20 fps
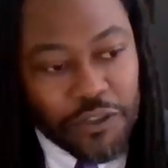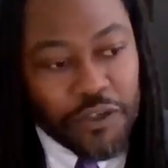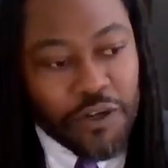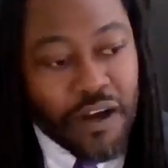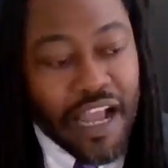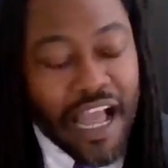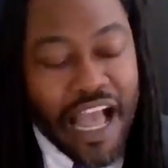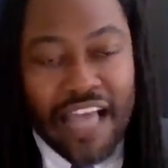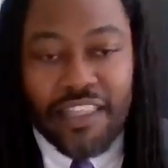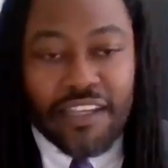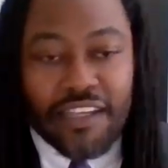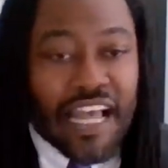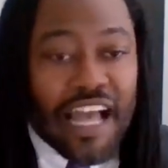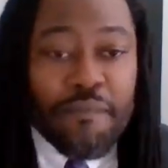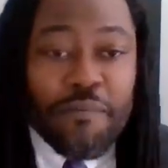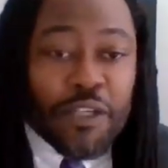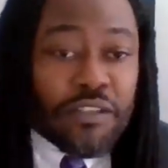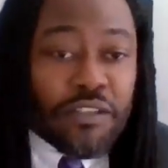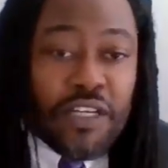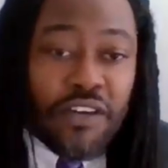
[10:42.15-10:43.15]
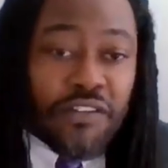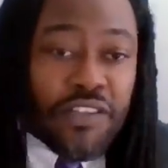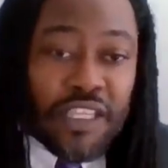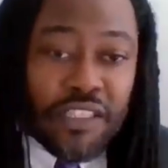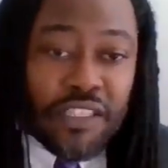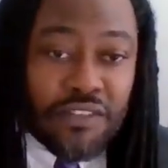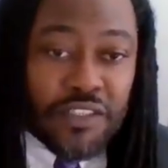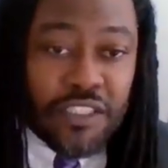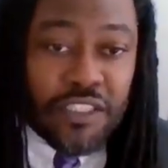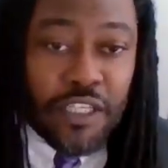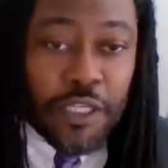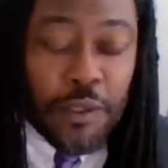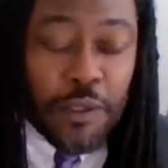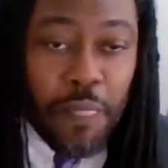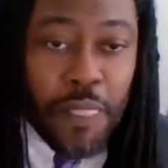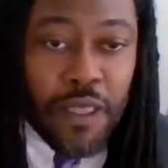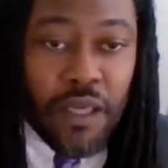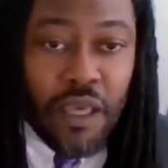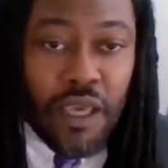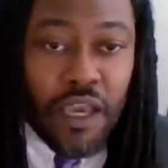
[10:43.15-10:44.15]
Or look, I've been on the other end of the stick,
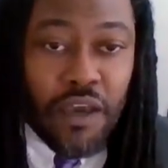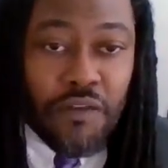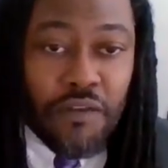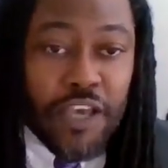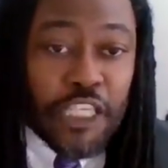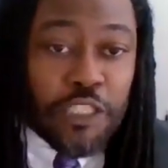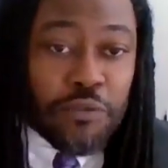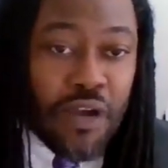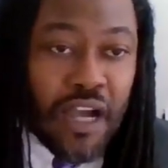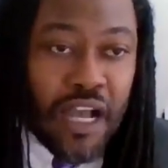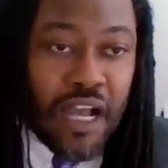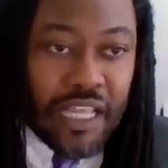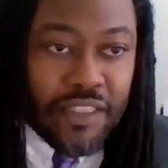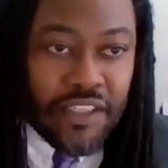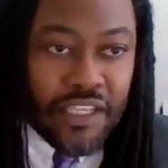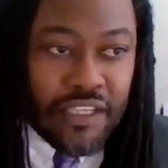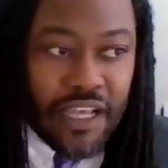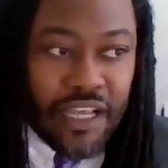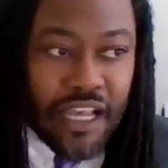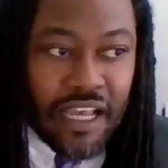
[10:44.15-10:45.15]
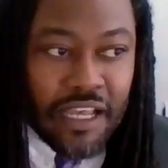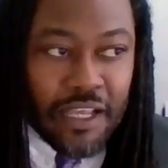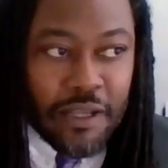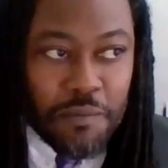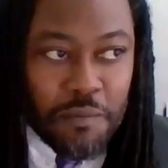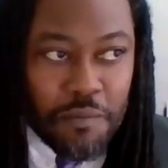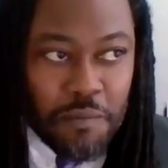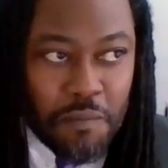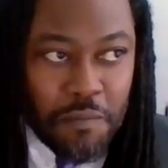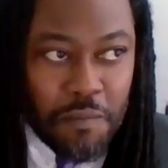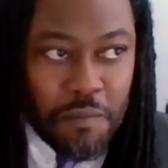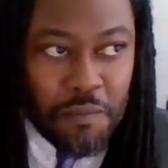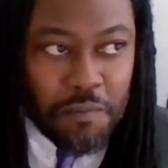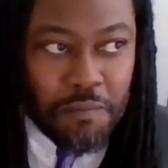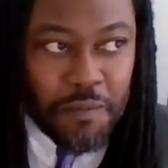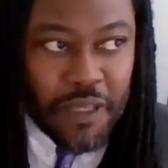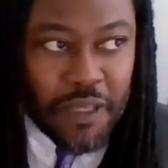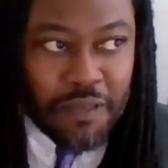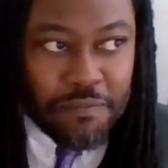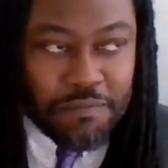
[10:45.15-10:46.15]
and that's why I think I
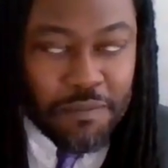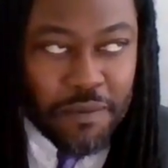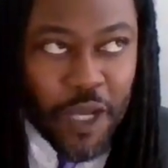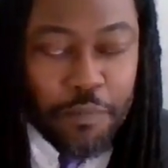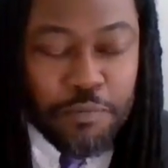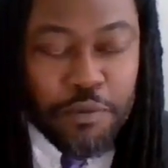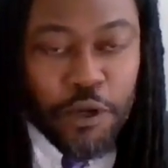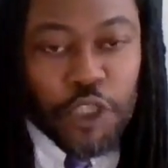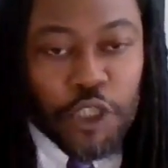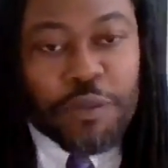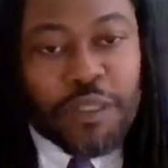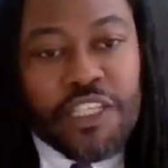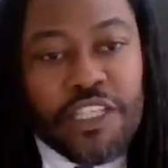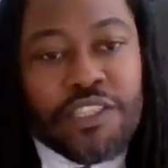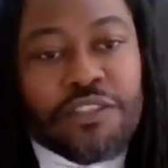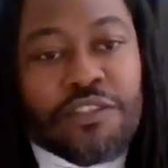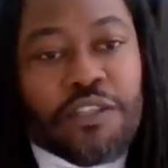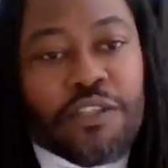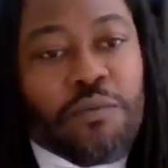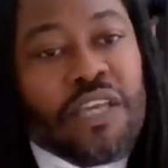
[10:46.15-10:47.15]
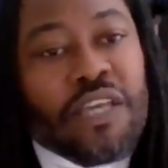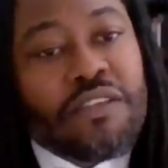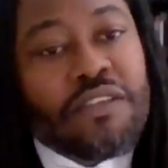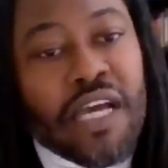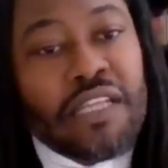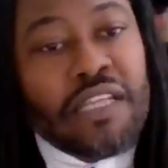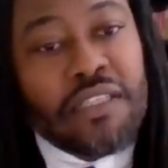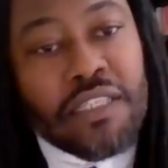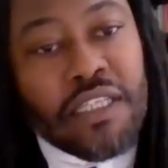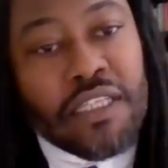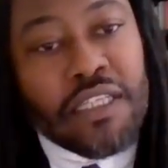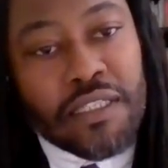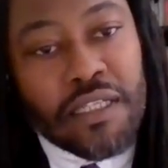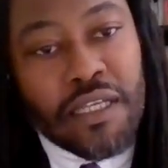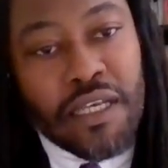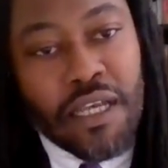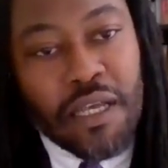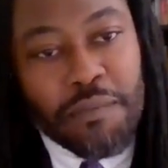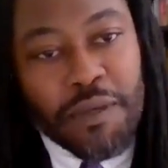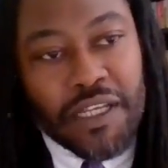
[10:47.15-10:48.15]
approach policing in the way that I did,
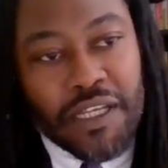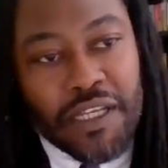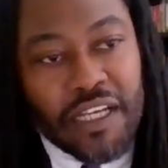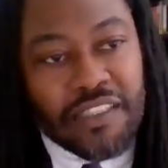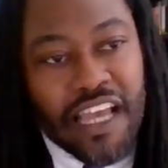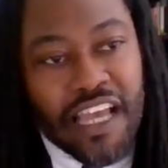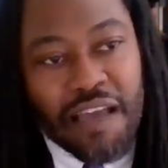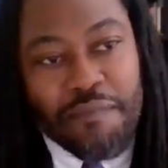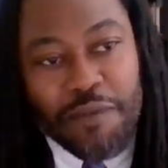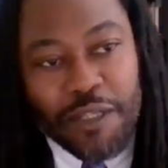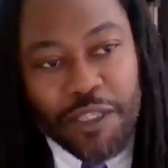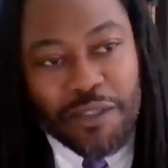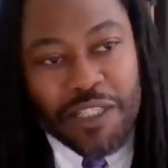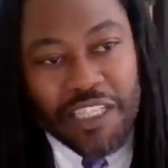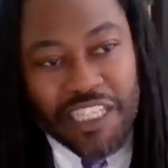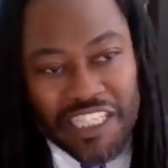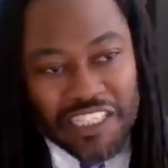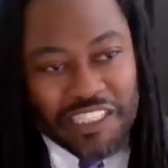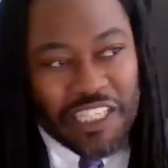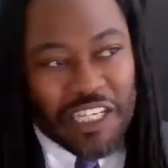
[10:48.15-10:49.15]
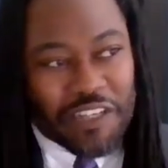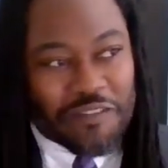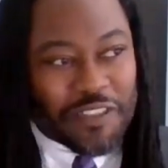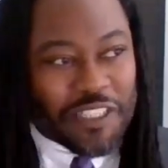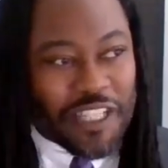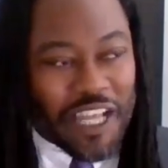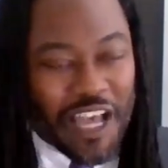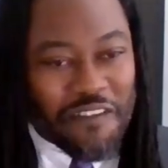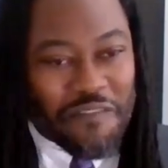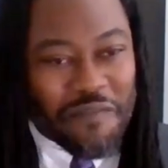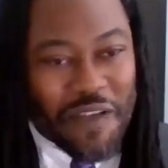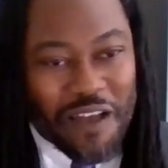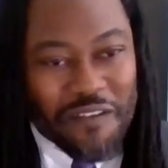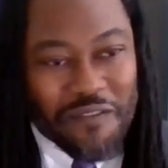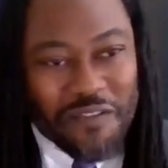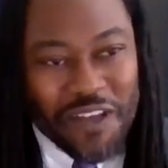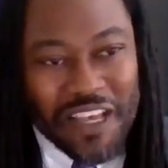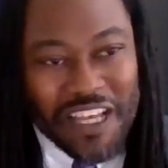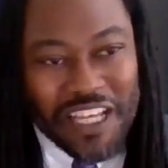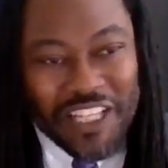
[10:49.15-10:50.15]
because I've been on the end of it. I
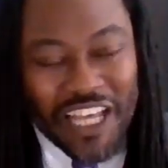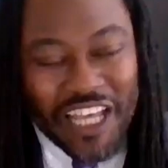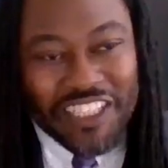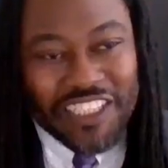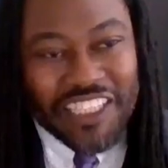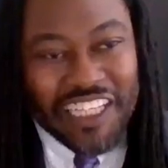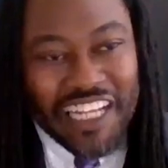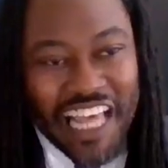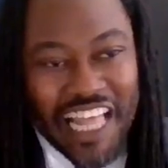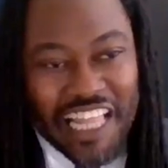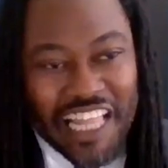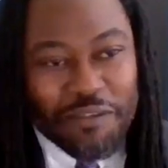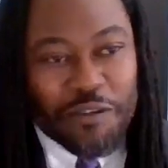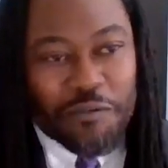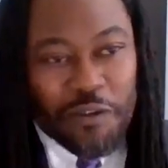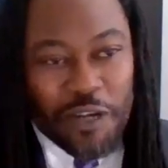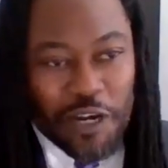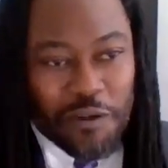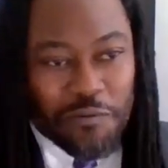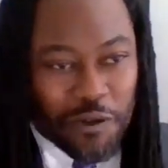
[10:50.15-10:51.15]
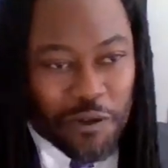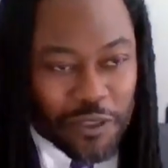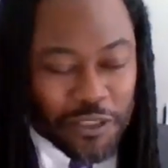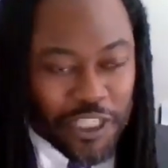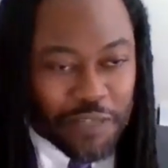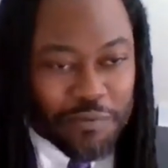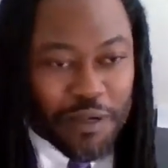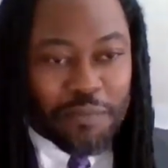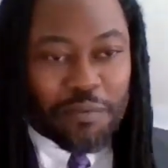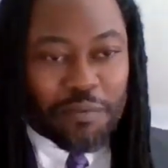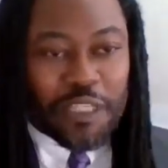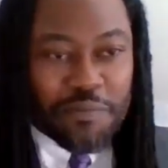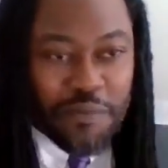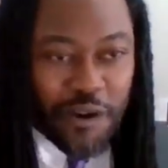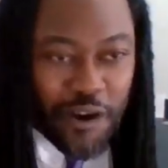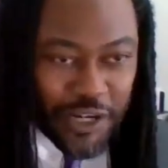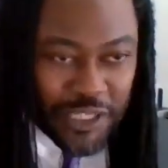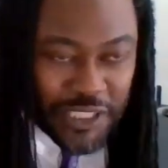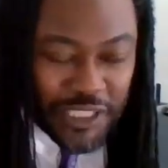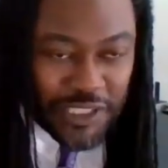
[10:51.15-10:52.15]
understand how to be railroad, talk about plea
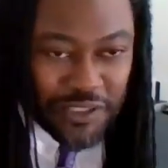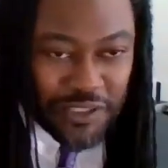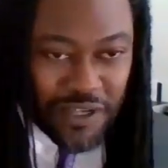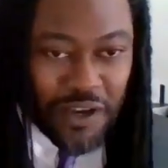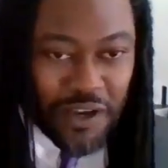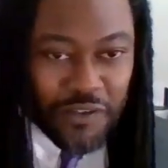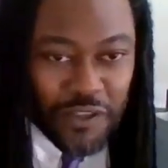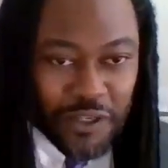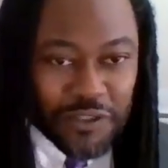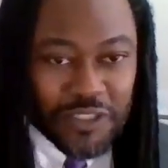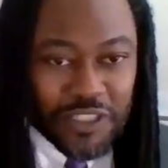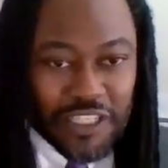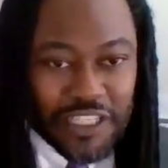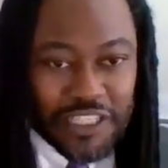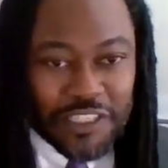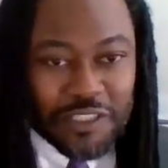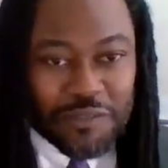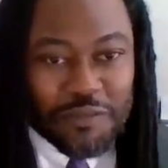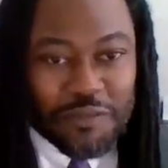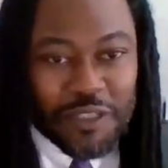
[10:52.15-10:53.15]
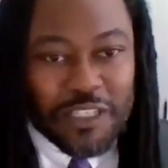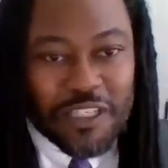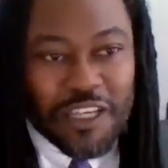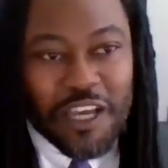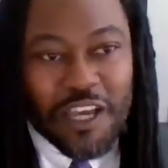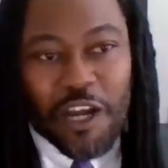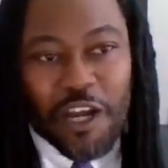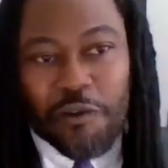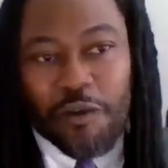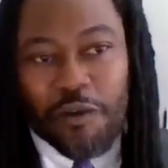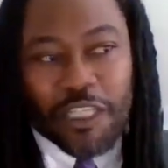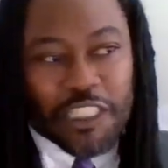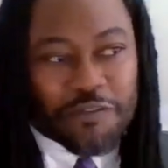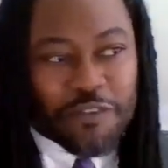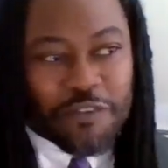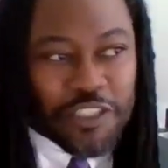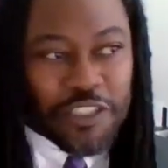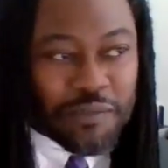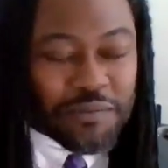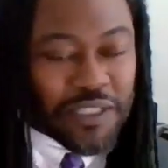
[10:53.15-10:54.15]
bargains and all those things, to be arrested
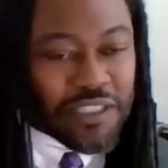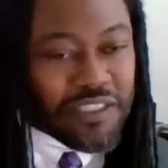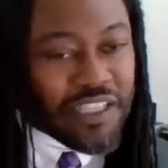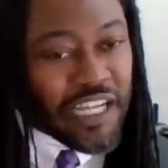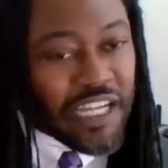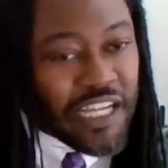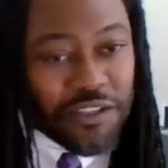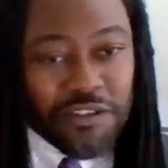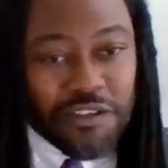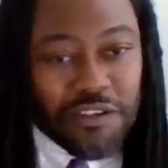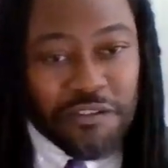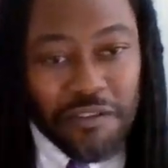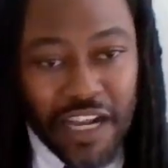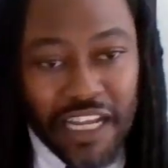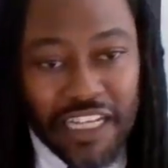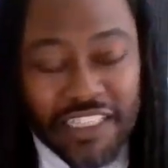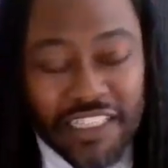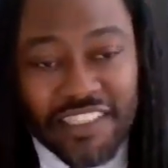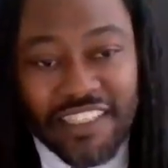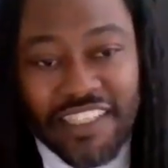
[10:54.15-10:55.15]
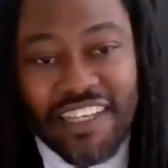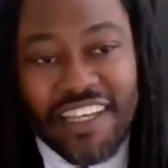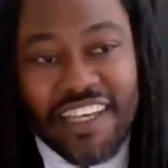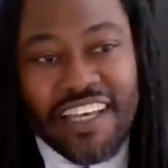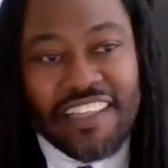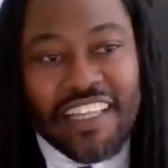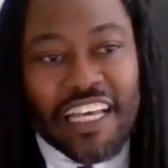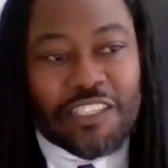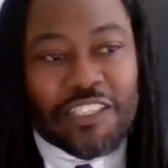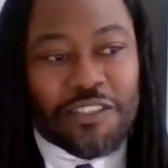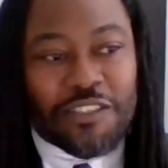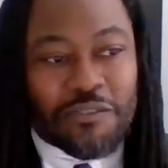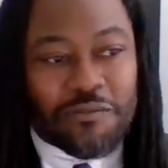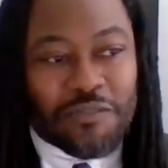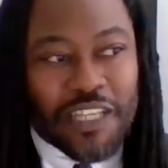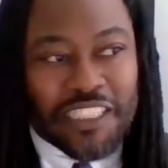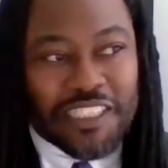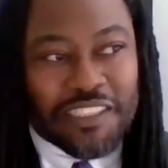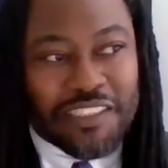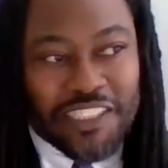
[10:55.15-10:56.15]
for something and not know your rights. Like, so
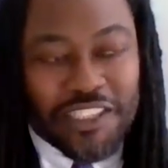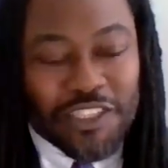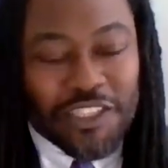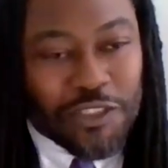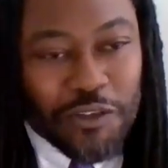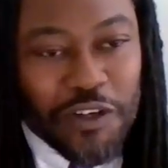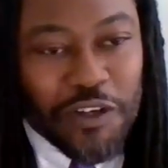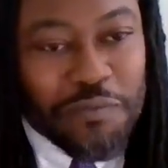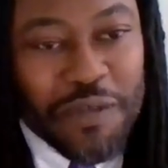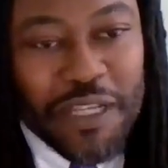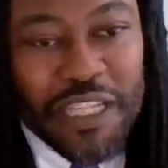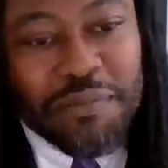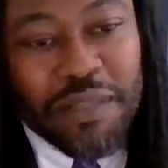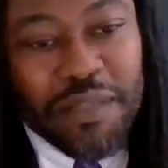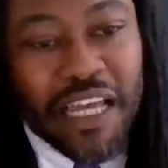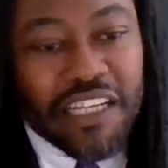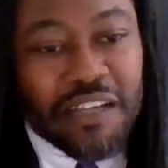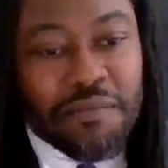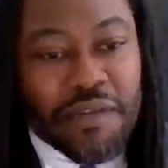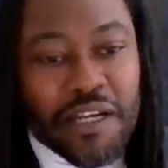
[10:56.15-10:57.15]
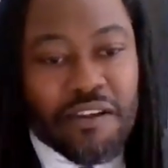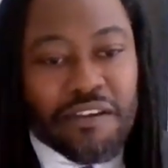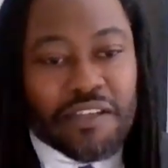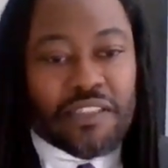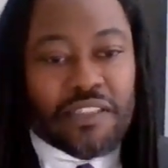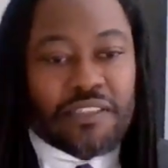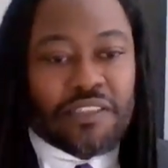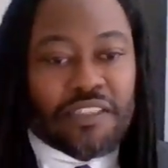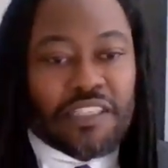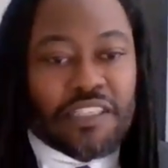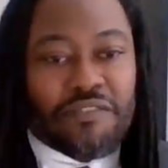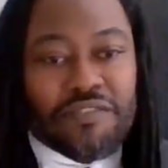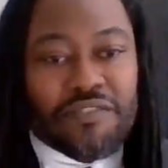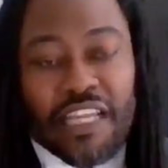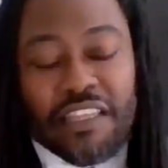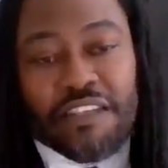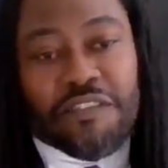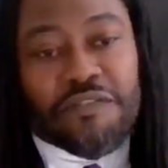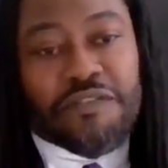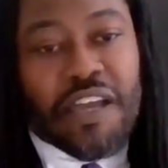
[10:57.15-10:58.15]
that's the story of many Black Americans, and if
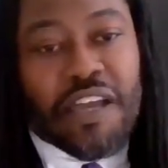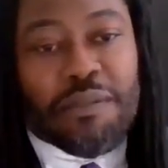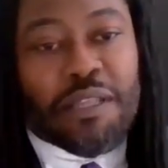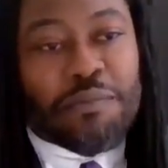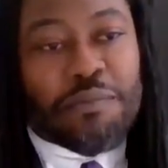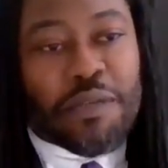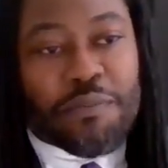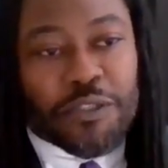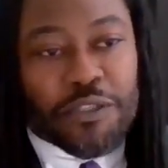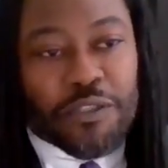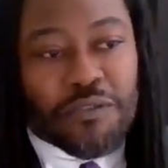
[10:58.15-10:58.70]
not their family members.